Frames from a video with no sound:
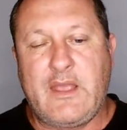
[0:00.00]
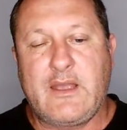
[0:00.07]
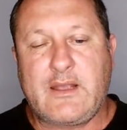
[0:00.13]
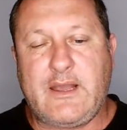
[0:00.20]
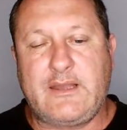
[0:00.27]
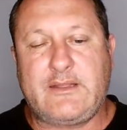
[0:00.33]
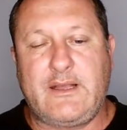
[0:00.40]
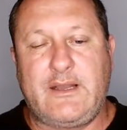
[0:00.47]

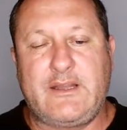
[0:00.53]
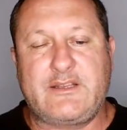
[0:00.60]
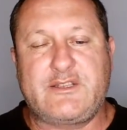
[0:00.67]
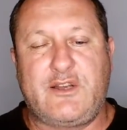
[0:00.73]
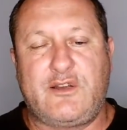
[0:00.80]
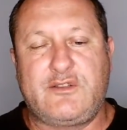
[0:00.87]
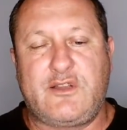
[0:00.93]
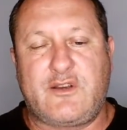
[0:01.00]
Kate
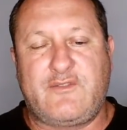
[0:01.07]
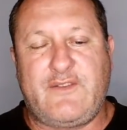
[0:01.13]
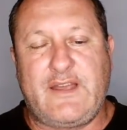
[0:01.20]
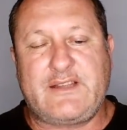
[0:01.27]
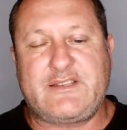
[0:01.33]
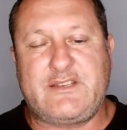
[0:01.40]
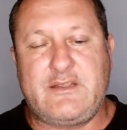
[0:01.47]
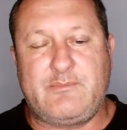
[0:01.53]
Alexander,
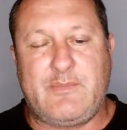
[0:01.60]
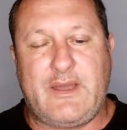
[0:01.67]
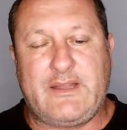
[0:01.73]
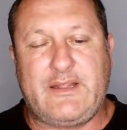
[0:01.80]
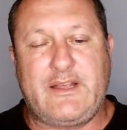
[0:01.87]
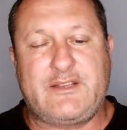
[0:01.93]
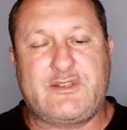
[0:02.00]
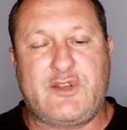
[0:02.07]
vaccine
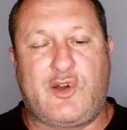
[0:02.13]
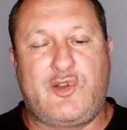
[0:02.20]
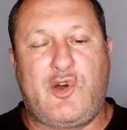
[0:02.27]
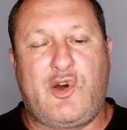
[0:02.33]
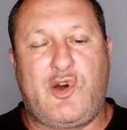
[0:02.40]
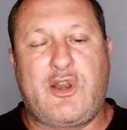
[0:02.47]
mandates are not